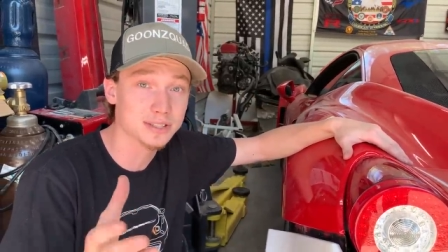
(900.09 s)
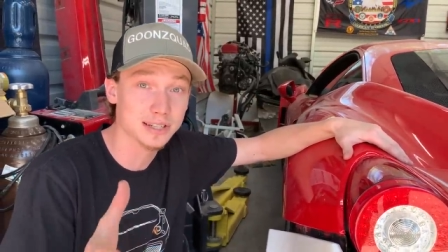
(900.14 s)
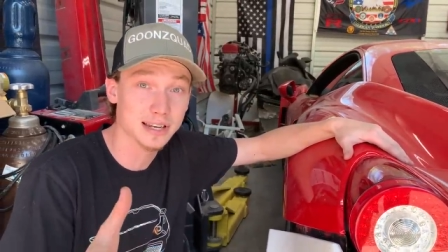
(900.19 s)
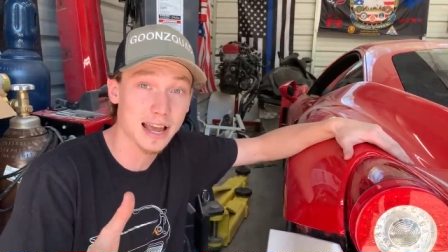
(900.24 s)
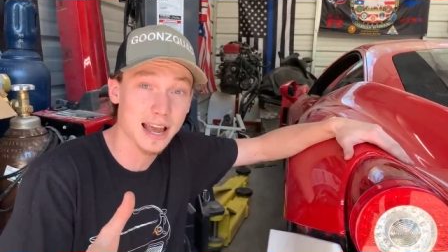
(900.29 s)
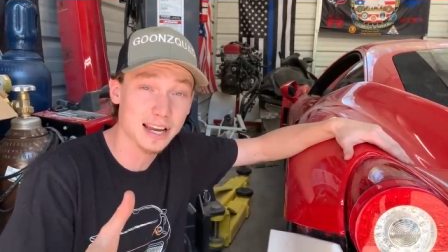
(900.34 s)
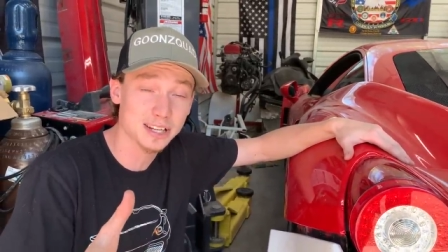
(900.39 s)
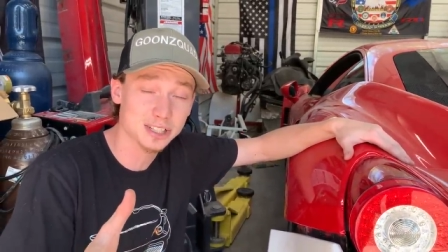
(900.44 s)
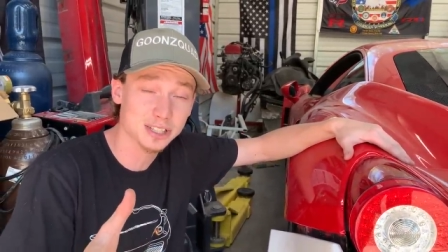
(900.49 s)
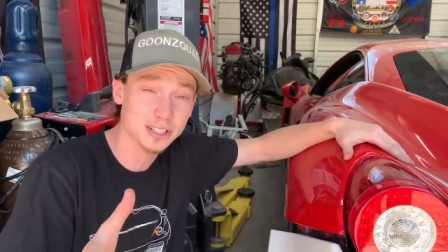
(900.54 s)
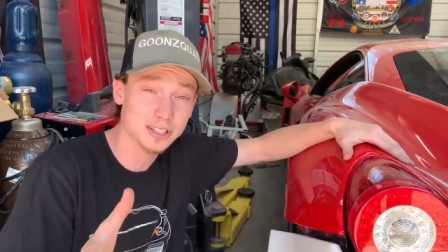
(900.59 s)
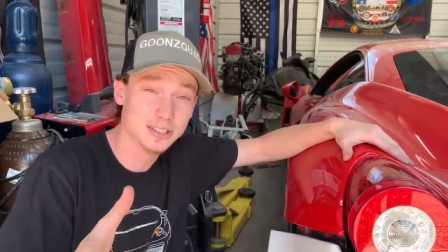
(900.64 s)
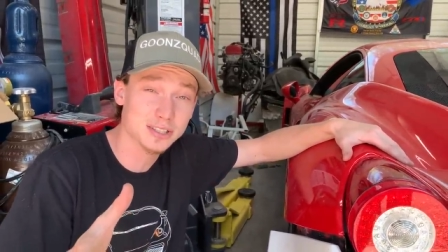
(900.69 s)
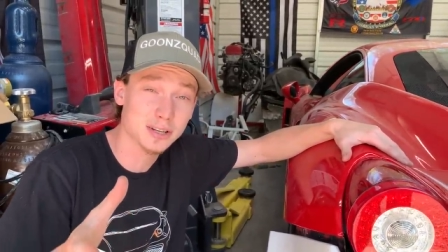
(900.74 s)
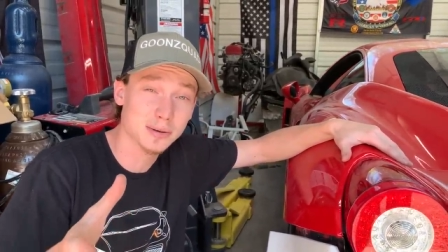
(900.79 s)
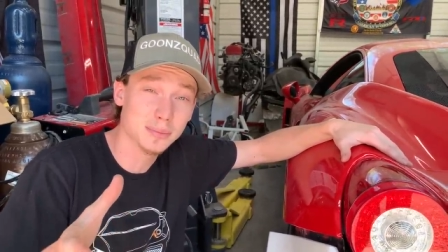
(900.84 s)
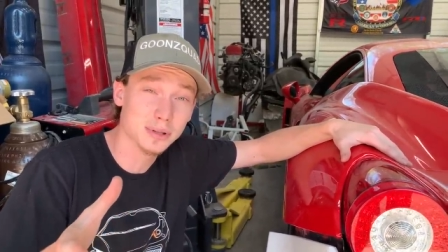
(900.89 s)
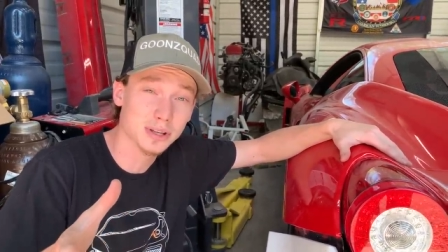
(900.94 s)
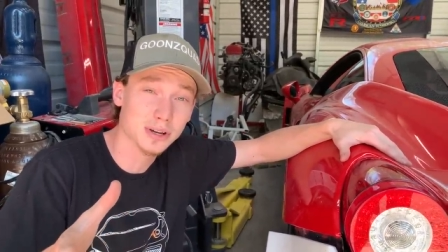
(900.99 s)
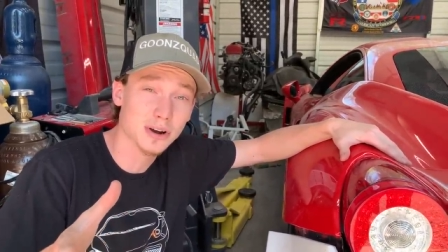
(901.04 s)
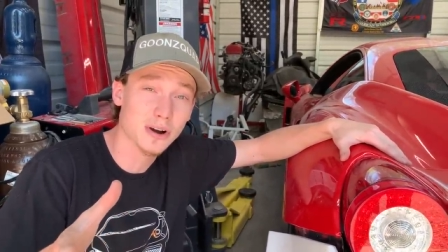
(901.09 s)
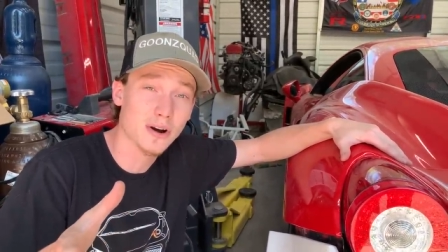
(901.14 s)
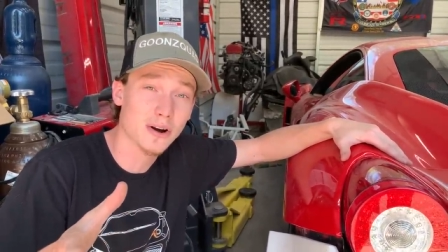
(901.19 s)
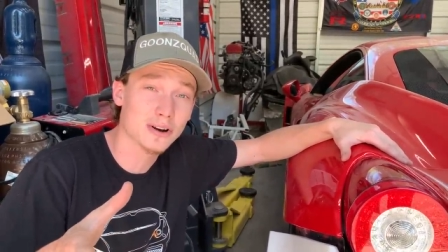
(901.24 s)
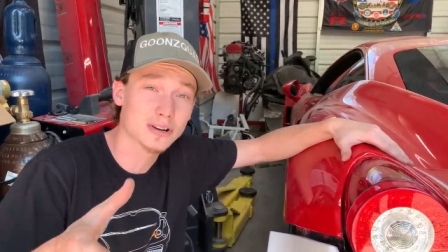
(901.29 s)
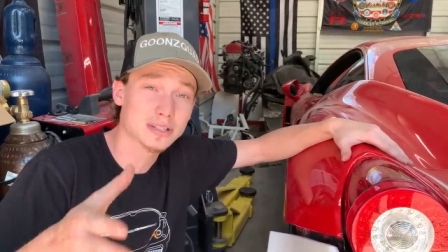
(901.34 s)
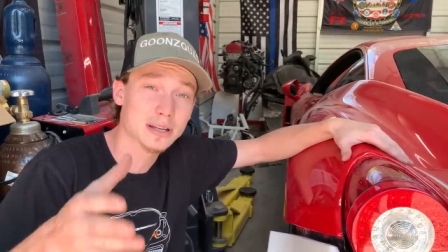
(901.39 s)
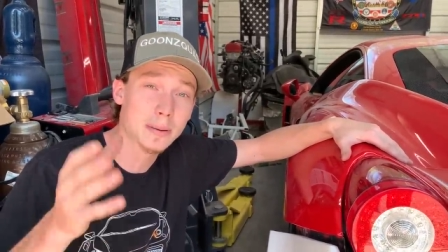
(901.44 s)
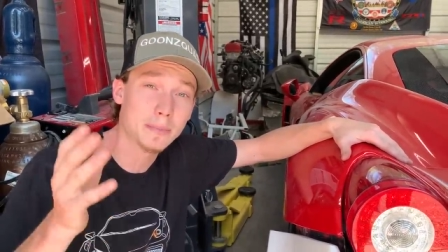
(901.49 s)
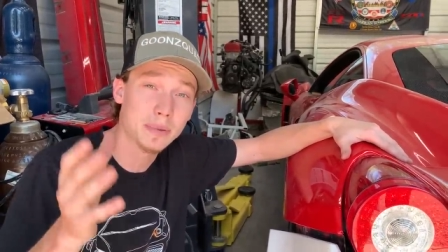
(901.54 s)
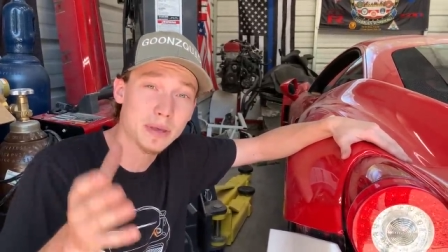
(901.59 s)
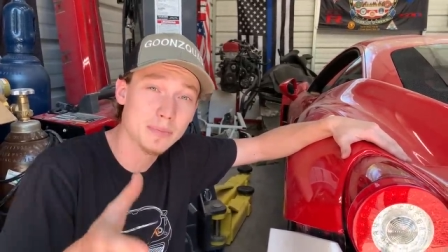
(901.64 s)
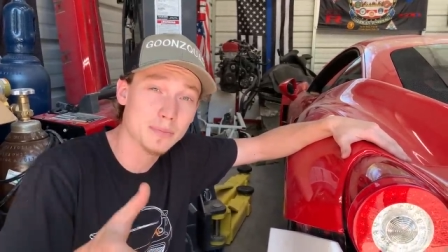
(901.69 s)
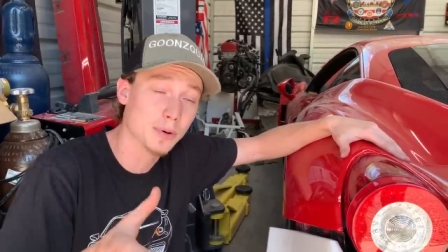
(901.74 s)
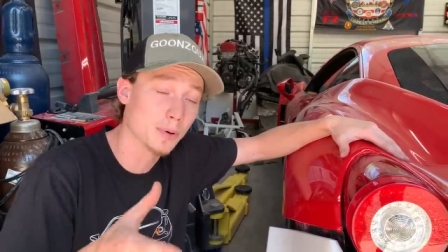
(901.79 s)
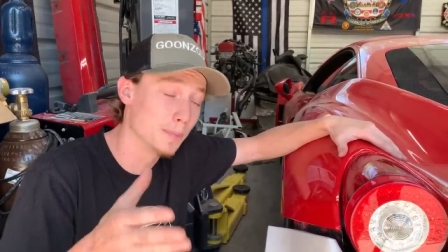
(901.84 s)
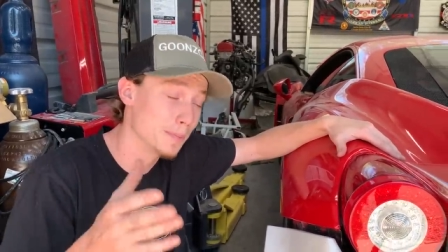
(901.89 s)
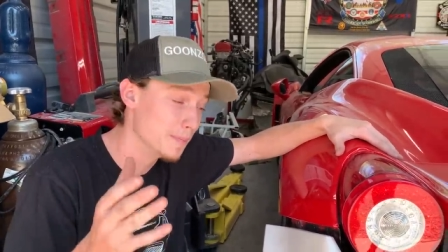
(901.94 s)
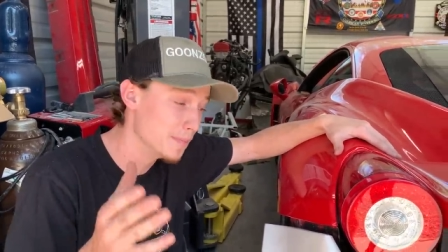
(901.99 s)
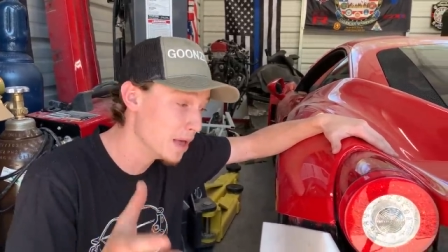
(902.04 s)
and actually some of the cars that
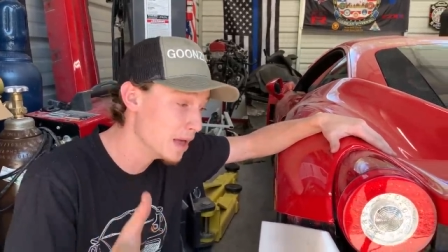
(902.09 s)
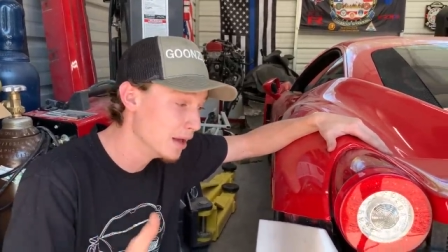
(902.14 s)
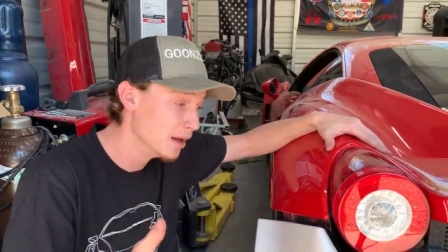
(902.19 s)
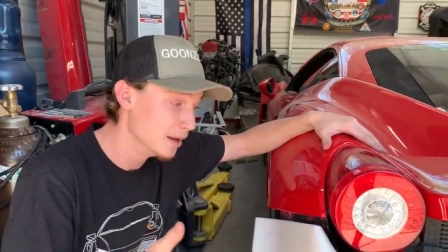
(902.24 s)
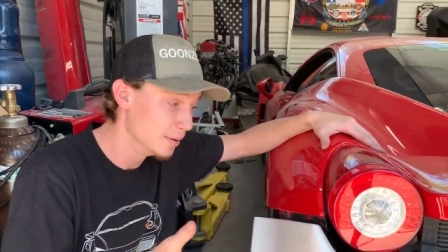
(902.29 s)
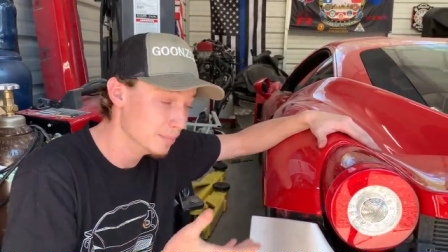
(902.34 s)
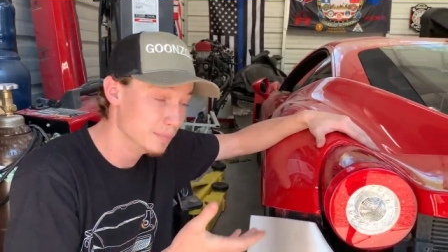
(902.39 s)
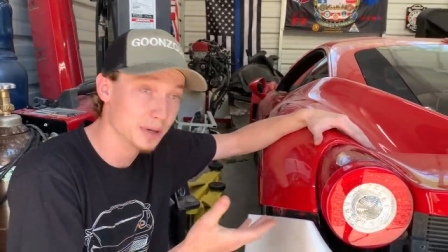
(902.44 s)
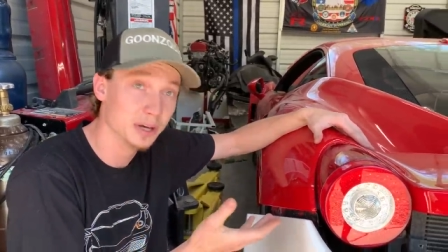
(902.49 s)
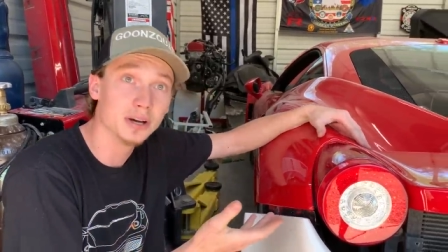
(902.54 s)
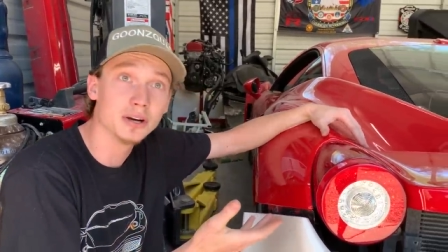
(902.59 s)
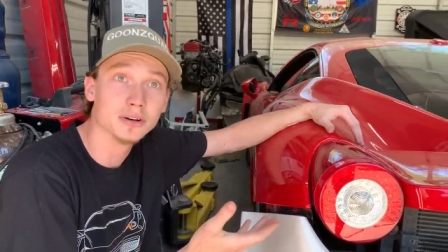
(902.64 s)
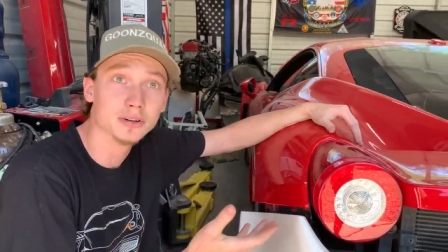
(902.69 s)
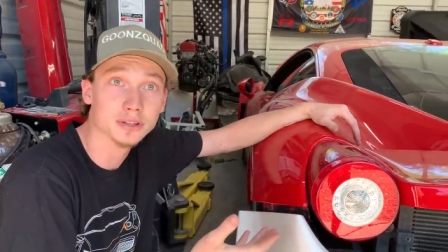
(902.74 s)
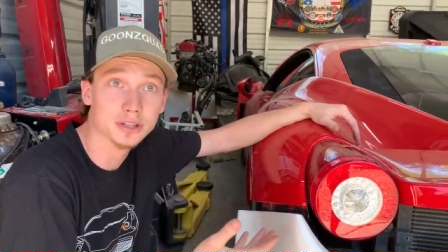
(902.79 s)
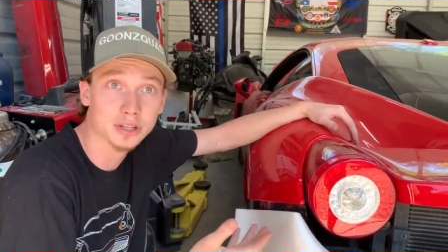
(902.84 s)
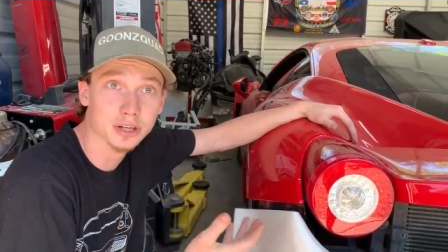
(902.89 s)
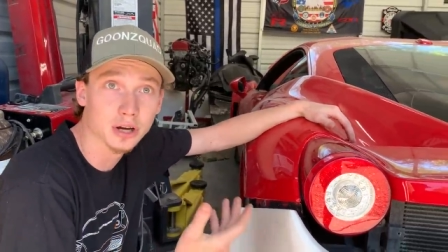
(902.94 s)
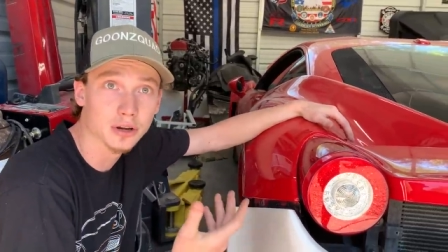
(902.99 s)
people built, you